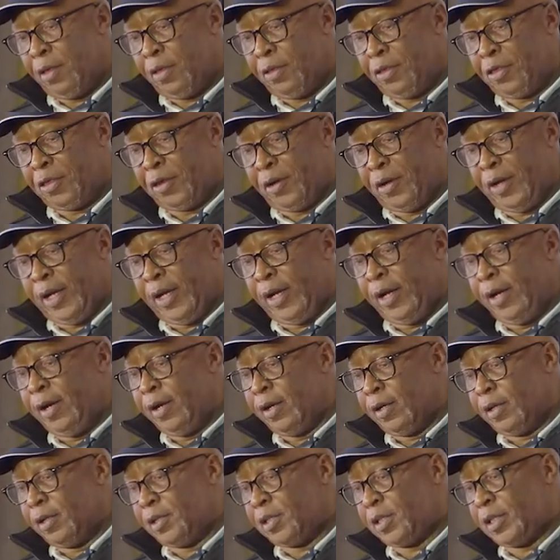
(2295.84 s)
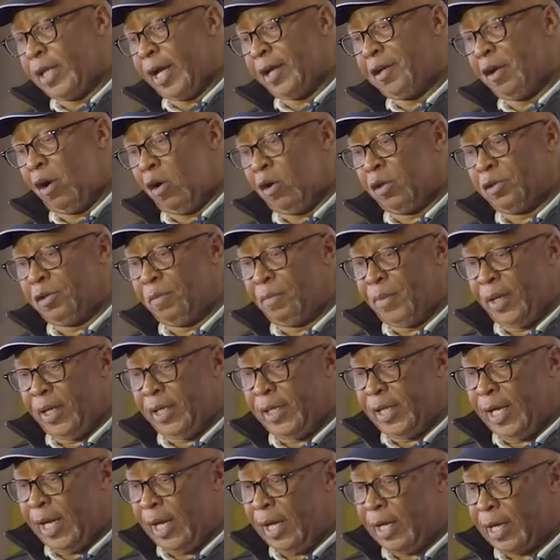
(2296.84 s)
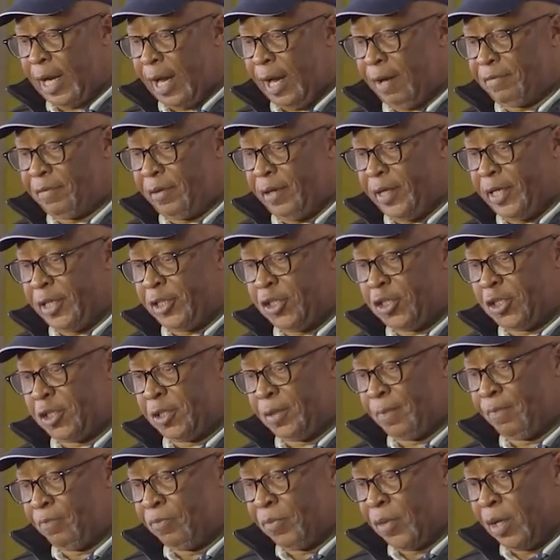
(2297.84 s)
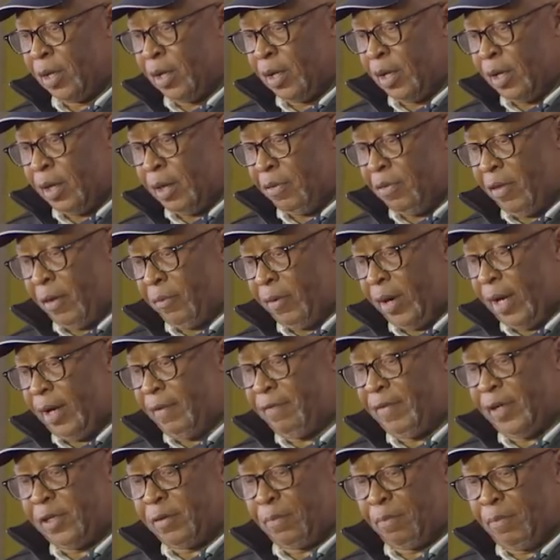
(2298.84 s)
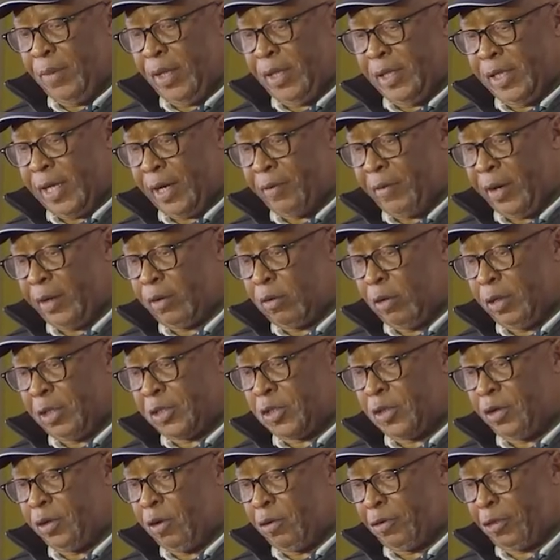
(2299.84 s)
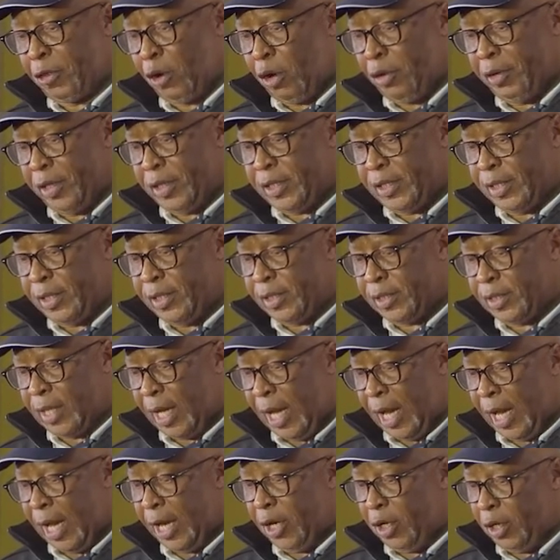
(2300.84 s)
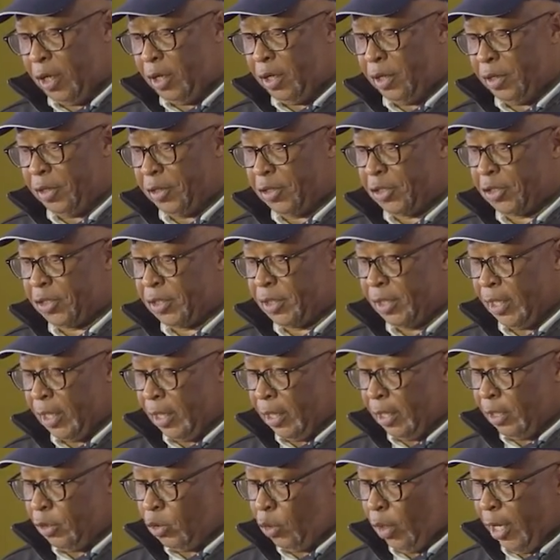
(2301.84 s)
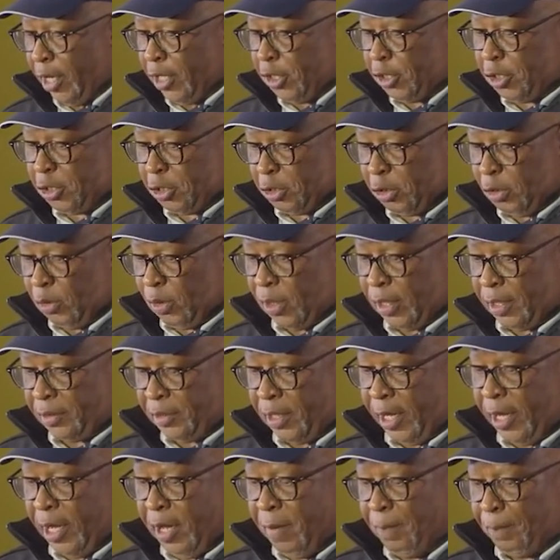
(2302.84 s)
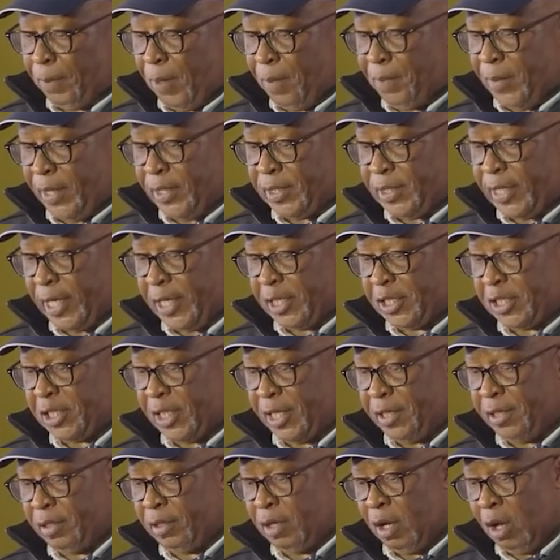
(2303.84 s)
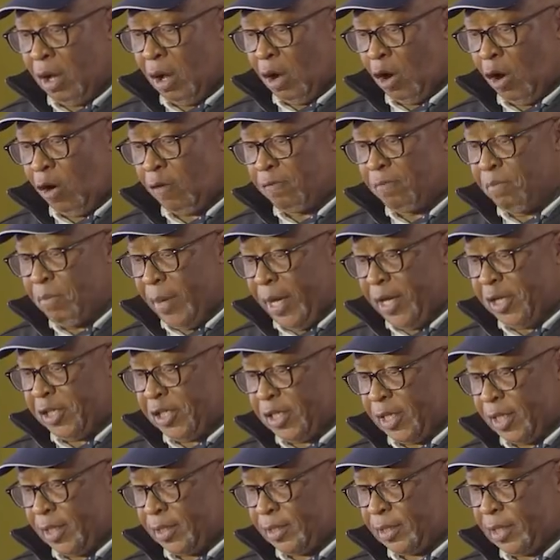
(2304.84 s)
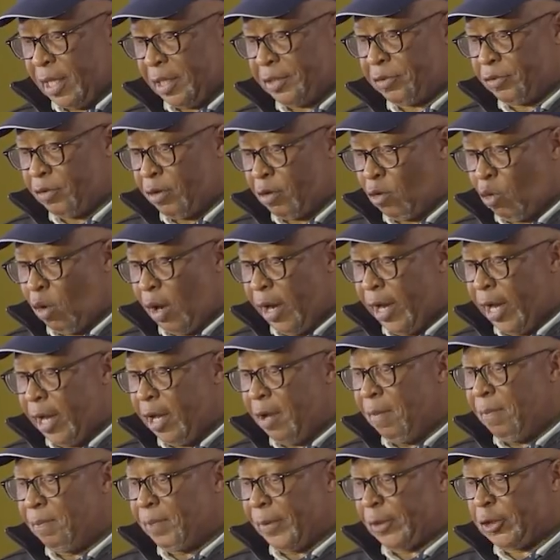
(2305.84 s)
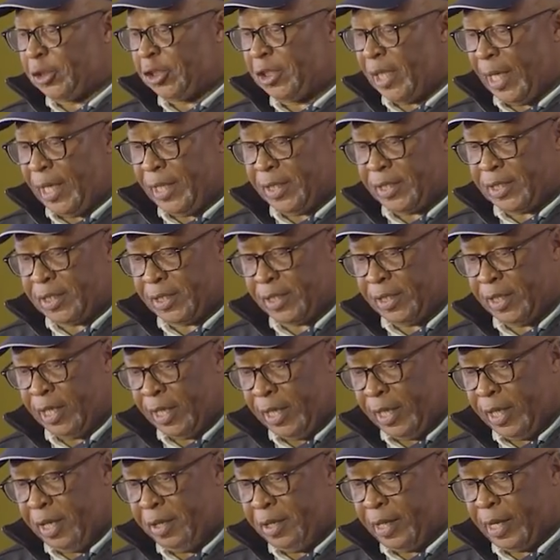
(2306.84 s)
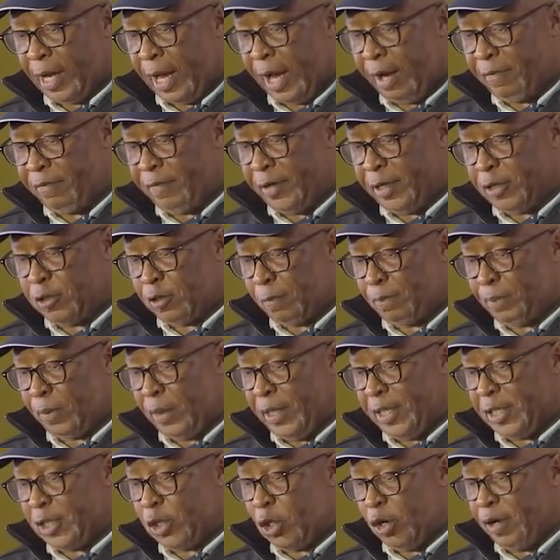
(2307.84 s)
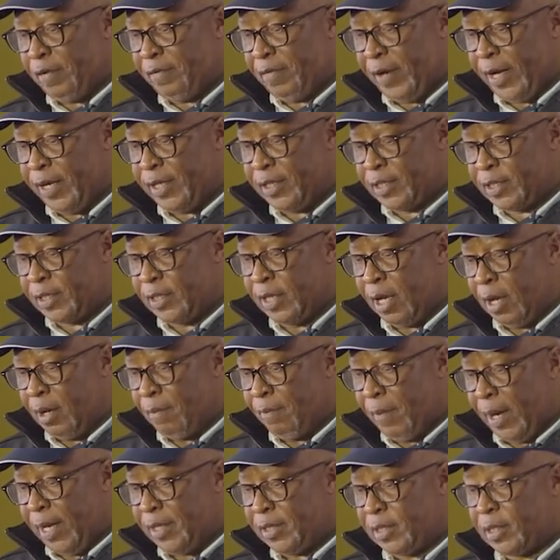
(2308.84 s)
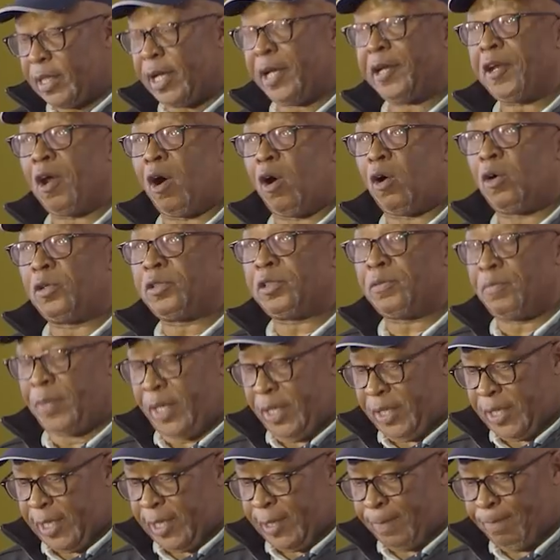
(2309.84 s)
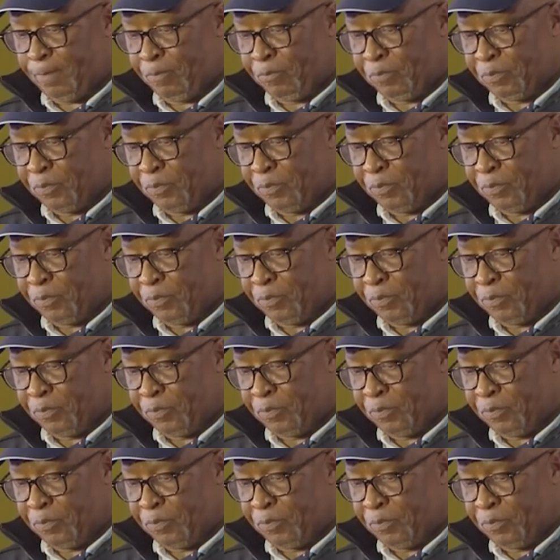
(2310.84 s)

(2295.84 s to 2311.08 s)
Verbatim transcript: Three, state-owned media coverage. The relevant media regulatory authorities are urged to ensure the implementation of measures that require impartiality in the coverage of political events by state-owned media.